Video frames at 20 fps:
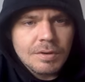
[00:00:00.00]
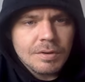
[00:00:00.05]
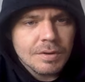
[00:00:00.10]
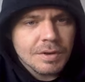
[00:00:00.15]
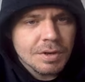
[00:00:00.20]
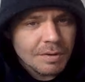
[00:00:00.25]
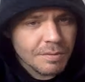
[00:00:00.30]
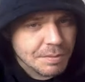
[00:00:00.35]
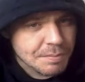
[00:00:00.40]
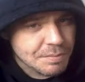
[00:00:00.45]

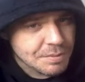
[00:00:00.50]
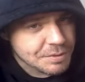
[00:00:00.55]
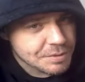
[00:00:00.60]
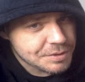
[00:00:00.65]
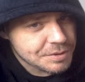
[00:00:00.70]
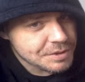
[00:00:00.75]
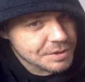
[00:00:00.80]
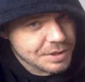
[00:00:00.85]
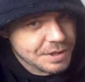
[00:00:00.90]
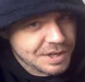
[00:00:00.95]
I would
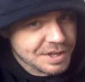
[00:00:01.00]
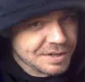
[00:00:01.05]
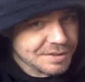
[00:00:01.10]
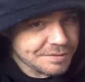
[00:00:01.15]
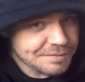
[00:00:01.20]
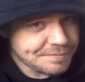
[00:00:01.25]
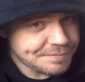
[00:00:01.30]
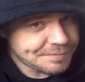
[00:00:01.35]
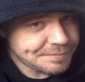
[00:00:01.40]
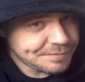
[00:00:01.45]
pause it there.
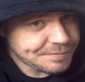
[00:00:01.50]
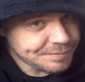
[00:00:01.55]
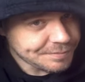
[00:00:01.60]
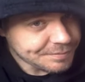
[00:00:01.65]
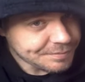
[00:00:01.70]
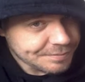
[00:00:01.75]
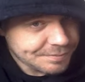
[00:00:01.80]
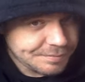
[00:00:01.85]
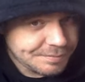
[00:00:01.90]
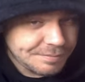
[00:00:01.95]

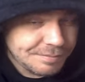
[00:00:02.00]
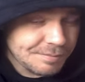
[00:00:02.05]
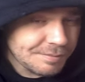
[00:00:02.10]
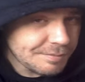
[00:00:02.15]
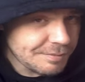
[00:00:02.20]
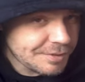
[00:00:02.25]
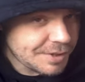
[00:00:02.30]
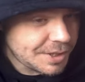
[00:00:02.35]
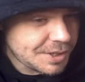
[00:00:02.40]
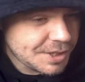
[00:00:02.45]

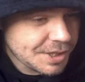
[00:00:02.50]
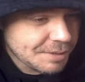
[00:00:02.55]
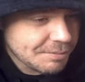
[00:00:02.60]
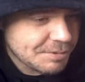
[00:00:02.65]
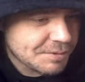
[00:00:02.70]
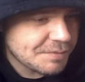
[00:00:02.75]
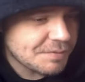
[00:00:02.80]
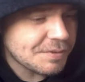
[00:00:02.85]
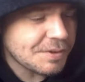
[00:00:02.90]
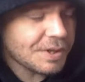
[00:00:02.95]

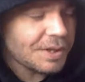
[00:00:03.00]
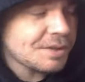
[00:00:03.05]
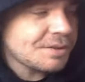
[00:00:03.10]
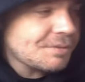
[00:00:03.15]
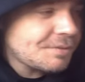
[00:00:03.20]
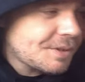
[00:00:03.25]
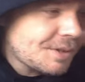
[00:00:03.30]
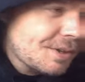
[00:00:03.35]
Chapter 5.